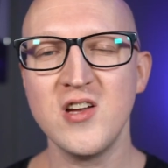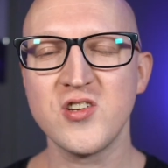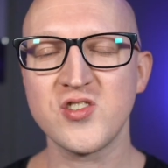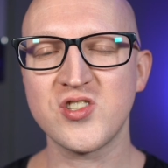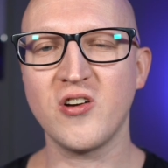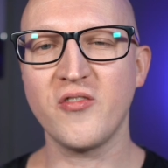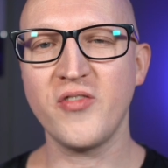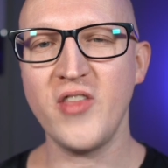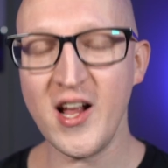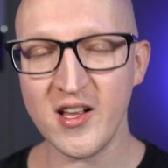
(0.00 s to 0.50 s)

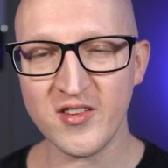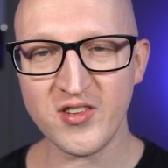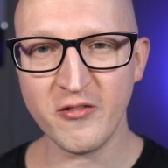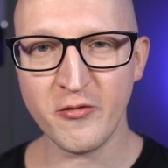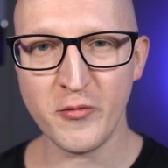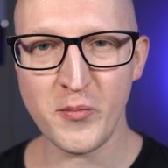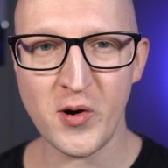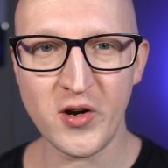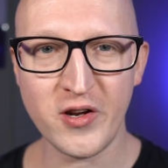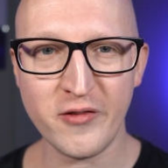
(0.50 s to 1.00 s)
So thanks
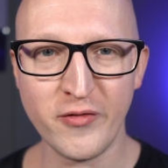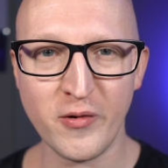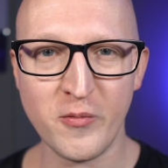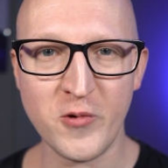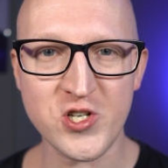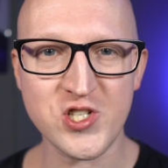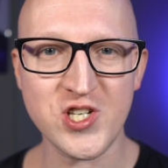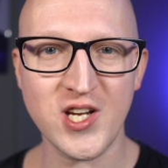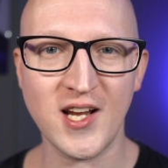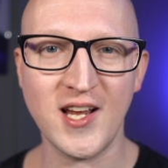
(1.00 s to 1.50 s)
everybody for
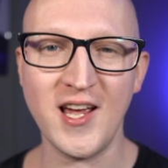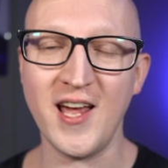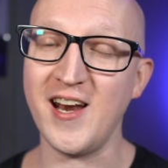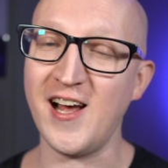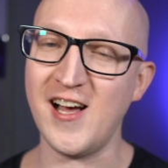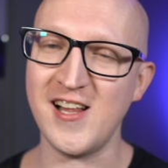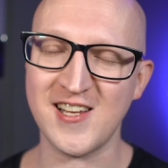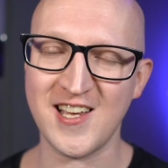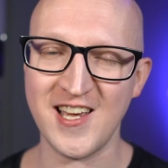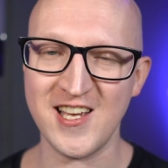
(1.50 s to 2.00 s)
watching and
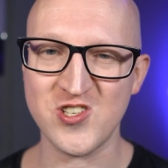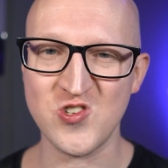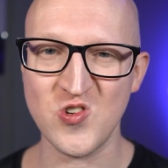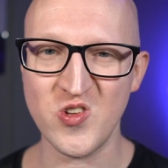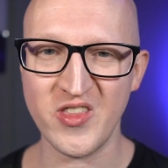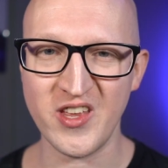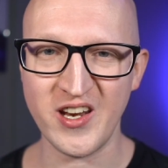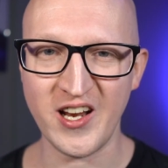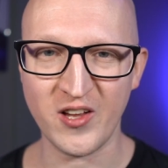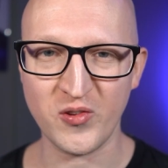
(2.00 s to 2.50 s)
I'll catch you
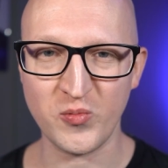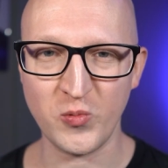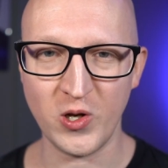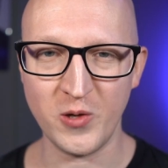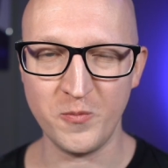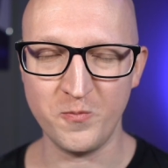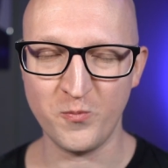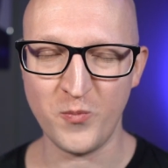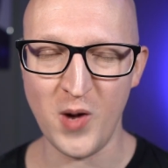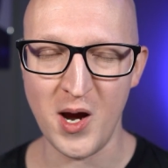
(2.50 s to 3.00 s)
in the next
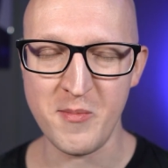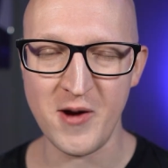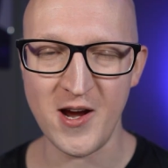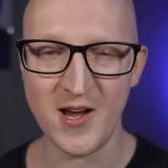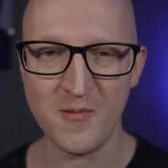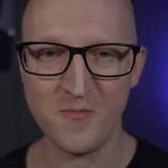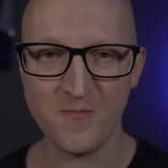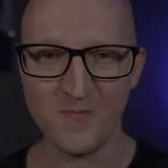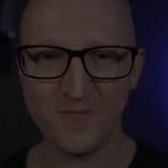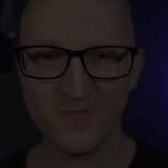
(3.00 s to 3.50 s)
one. Bye
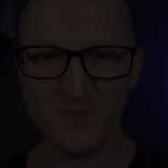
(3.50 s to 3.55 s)
bye.